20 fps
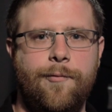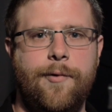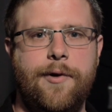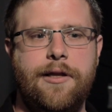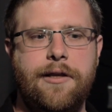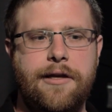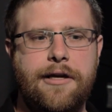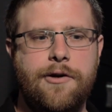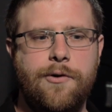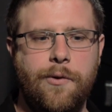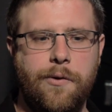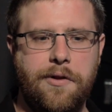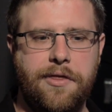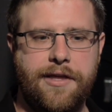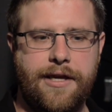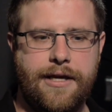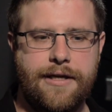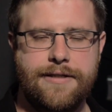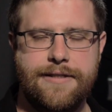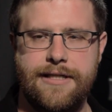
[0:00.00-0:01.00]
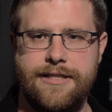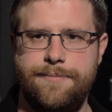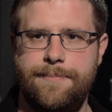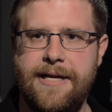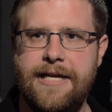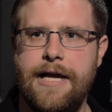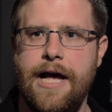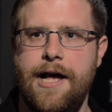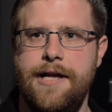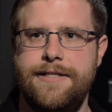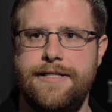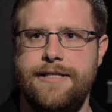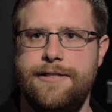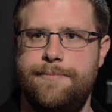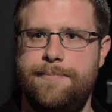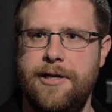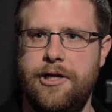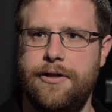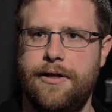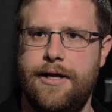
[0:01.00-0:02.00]
really cool things is because it's
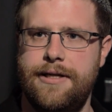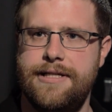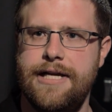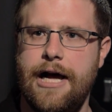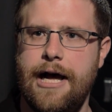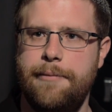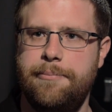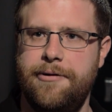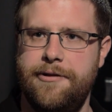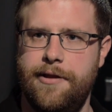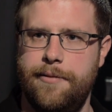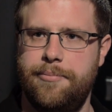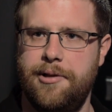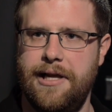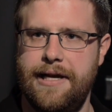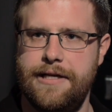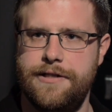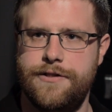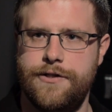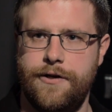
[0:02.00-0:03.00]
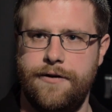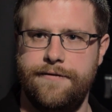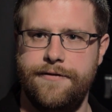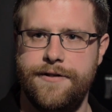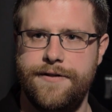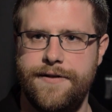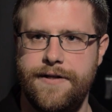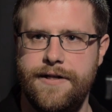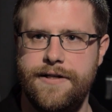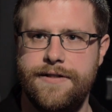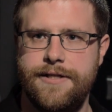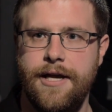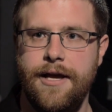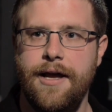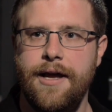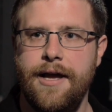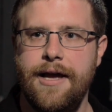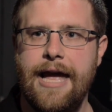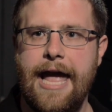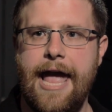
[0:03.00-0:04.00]
built on top of the Play services,
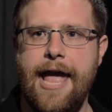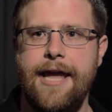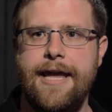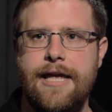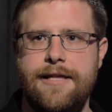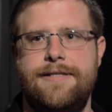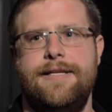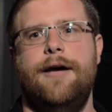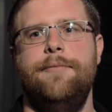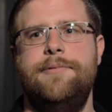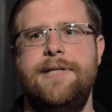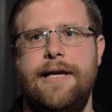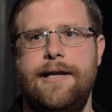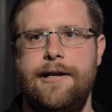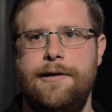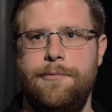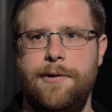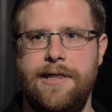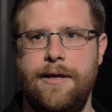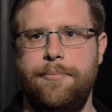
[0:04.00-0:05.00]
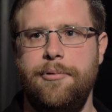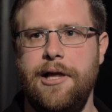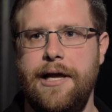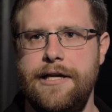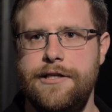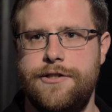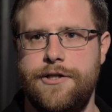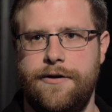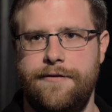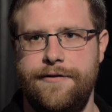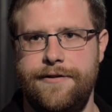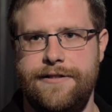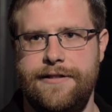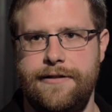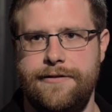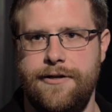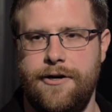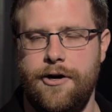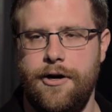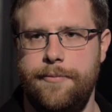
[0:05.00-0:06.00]
it gets updated when the Play
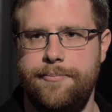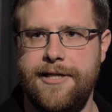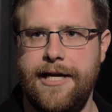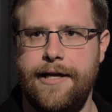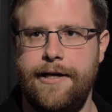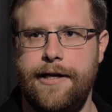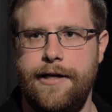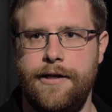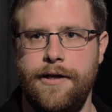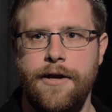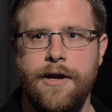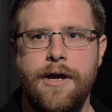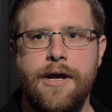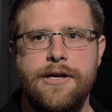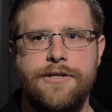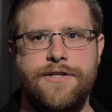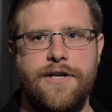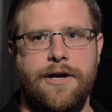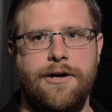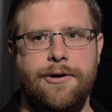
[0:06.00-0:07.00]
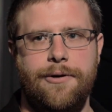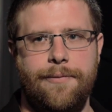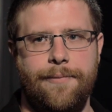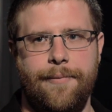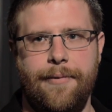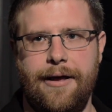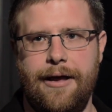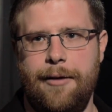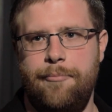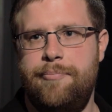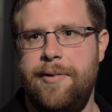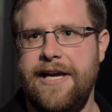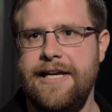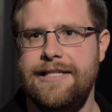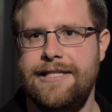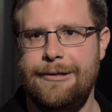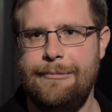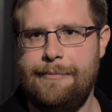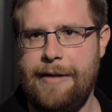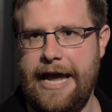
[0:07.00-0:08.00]
services are updated. So a
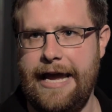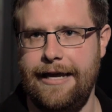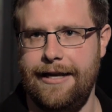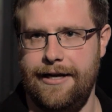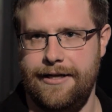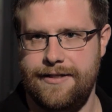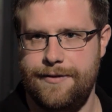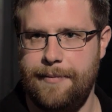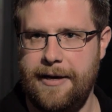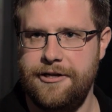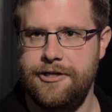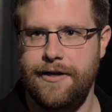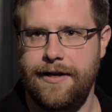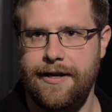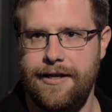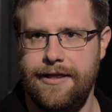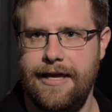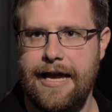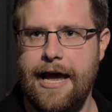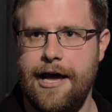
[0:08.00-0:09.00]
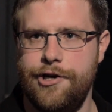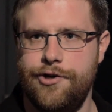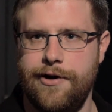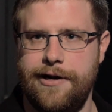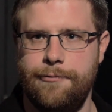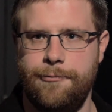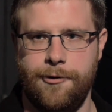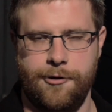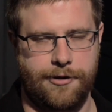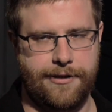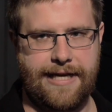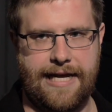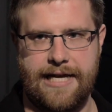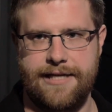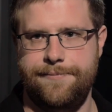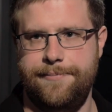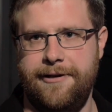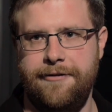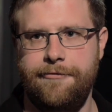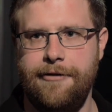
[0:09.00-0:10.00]
big debate, especially in the Android world,
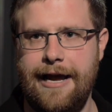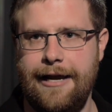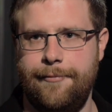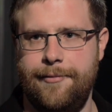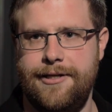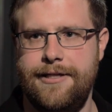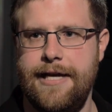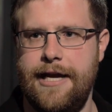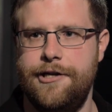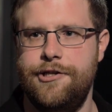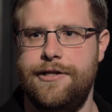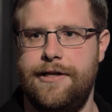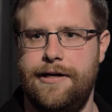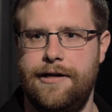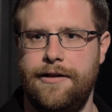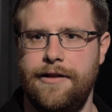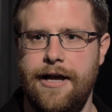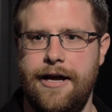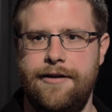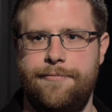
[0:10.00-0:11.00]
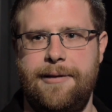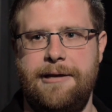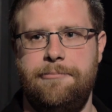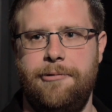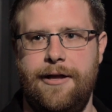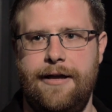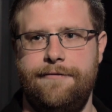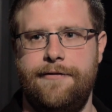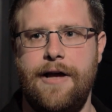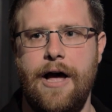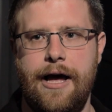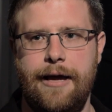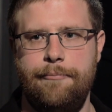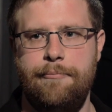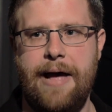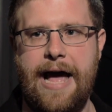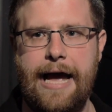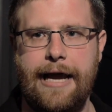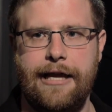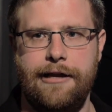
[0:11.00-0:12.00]
has been fragmentation. A lot of people have gone
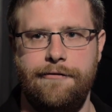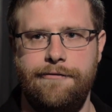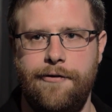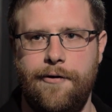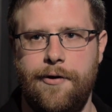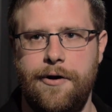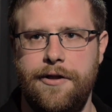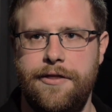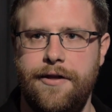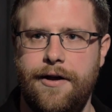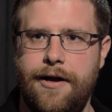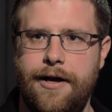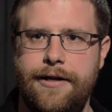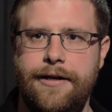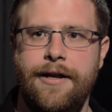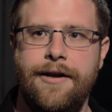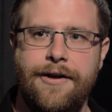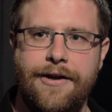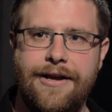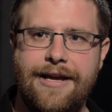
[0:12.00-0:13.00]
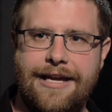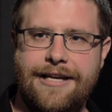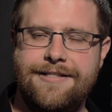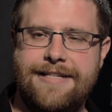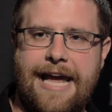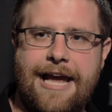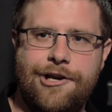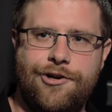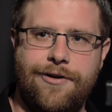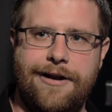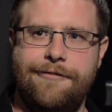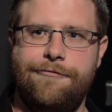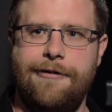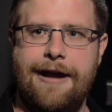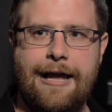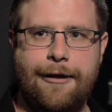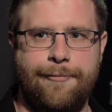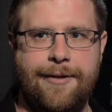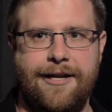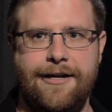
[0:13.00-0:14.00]
back and forth on, is Android
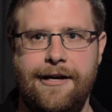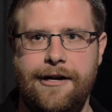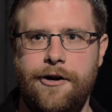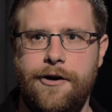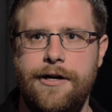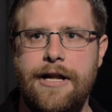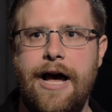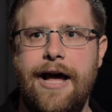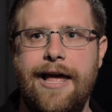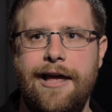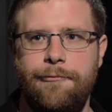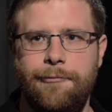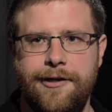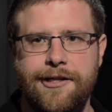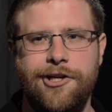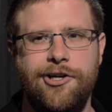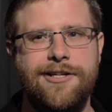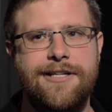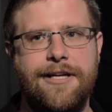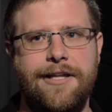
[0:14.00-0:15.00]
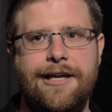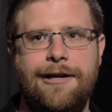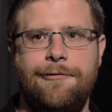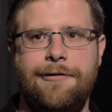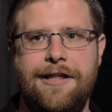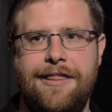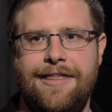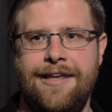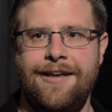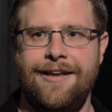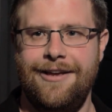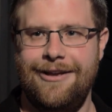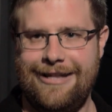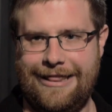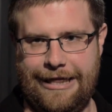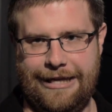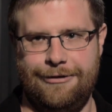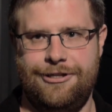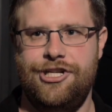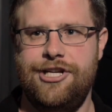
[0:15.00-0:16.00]
fragmented or not? And when you're dealing with
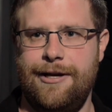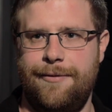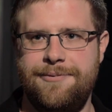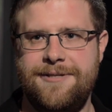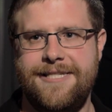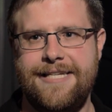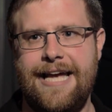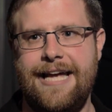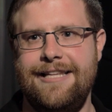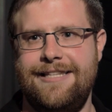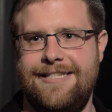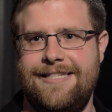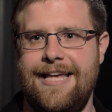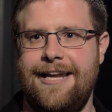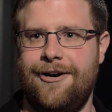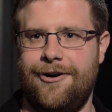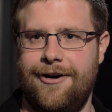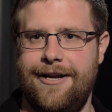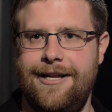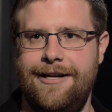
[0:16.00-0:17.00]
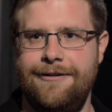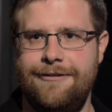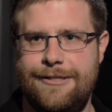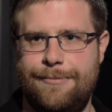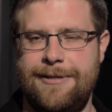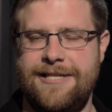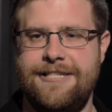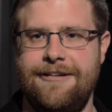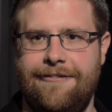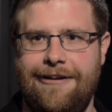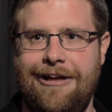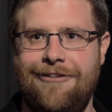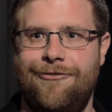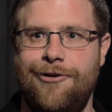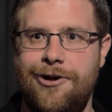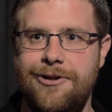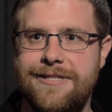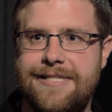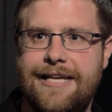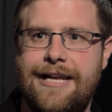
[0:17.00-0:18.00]
the chipsets that are in specific
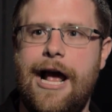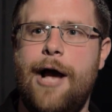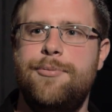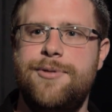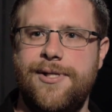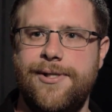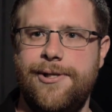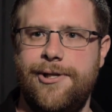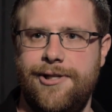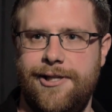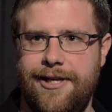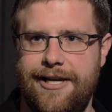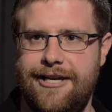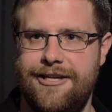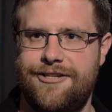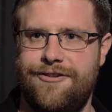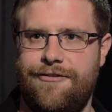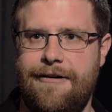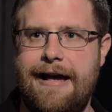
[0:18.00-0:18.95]
phones, it absolutely is